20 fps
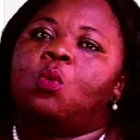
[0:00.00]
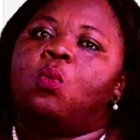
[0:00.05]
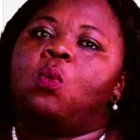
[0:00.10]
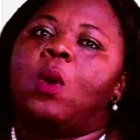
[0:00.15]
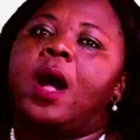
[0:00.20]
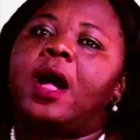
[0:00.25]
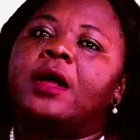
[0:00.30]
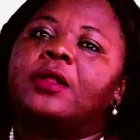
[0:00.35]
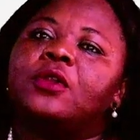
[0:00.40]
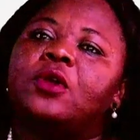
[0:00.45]

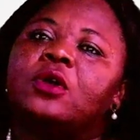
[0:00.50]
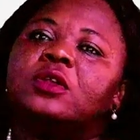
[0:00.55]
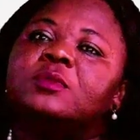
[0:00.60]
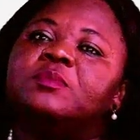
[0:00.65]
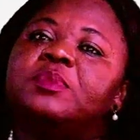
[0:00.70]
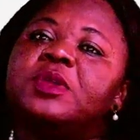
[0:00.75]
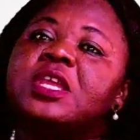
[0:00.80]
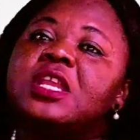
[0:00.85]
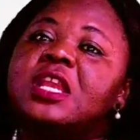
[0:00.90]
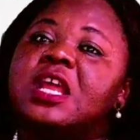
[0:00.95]
While
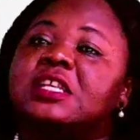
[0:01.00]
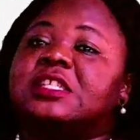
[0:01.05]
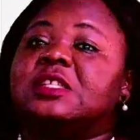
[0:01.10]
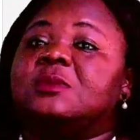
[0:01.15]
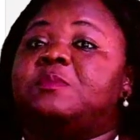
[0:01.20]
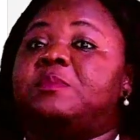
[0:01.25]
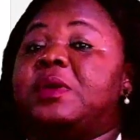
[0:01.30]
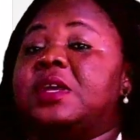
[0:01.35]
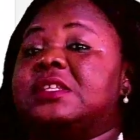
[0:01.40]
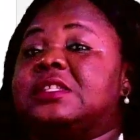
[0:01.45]
not being a
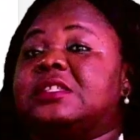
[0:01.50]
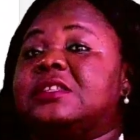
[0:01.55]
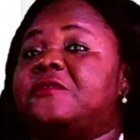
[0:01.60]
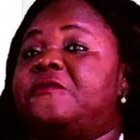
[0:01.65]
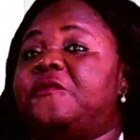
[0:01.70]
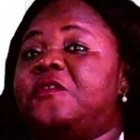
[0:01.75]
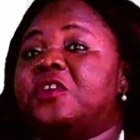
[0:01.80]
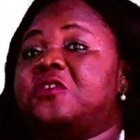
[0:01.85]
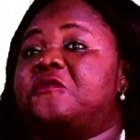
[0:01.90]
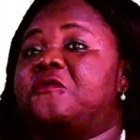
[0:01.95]

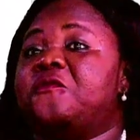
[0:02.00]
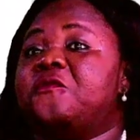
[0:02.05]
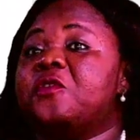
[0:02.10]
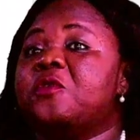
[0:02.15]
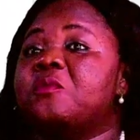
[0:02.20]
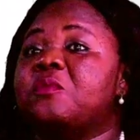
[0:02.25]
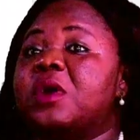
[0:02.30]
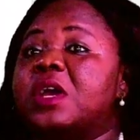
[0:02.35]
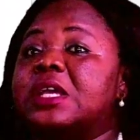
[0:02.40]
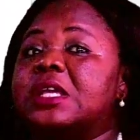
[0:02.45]
specific
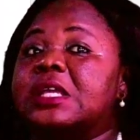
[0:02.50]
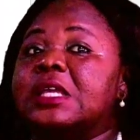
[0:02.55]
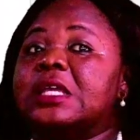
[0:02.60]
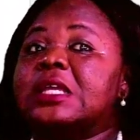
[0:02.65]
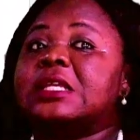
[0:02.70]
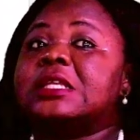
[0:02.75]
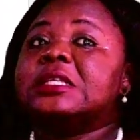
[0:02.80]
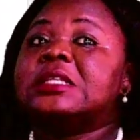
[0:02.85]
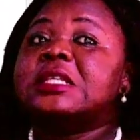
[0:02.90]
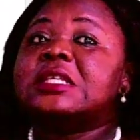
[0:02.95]
framework,
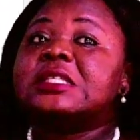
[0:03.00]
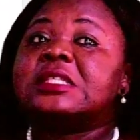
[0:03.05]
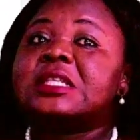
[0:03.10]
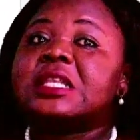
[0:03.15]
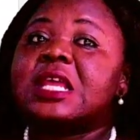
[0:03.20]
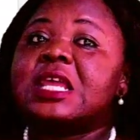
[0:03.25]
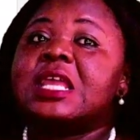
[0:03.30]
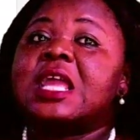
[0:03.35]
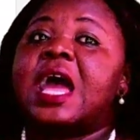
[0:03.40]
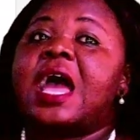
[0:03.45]
this
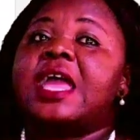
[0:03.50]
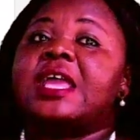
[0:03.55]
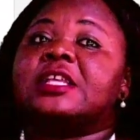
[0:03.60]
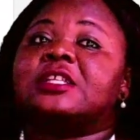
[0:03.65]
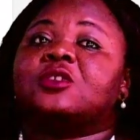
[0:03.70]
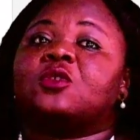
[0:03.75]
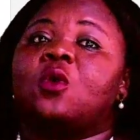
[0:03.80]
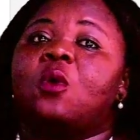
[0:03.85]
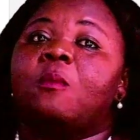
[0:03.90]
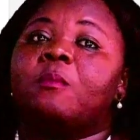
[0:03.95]
layer
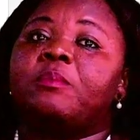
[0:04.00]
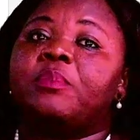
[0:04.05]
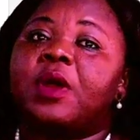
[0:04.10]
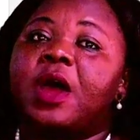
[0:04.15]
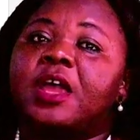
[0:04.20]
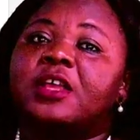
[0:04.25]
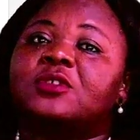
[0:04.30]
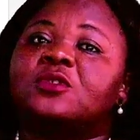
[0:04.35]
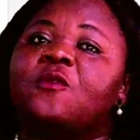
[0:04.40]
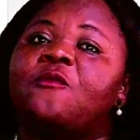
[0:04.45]
is
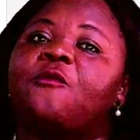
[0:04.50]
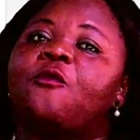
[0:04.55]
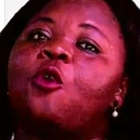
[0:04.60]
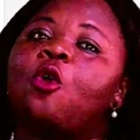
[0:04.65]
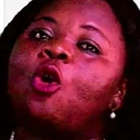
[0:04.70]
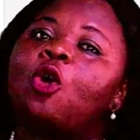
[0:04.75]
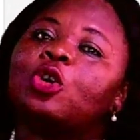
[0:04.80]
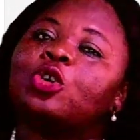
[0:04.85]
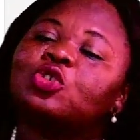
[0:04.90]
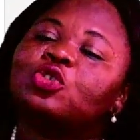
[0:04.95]
comprised of
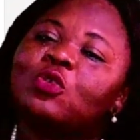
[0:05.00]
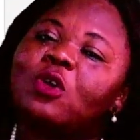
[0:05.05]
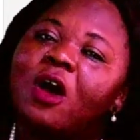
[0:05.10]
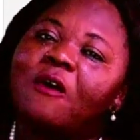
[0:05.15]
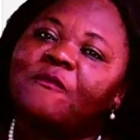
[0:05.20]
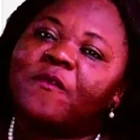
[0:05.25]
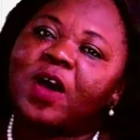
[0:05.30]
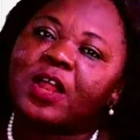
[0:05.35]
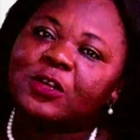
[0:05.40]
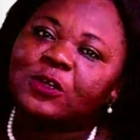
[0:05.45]

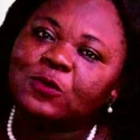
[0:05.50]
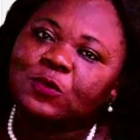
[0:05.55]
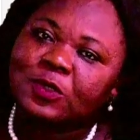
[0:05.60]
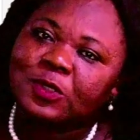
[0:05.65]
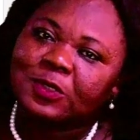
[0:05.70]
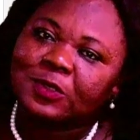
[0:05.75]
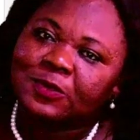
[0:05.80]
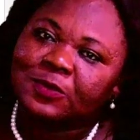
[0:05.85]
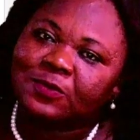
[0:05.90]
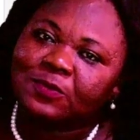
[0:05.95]
cultural
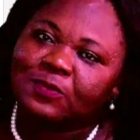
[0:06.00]
values,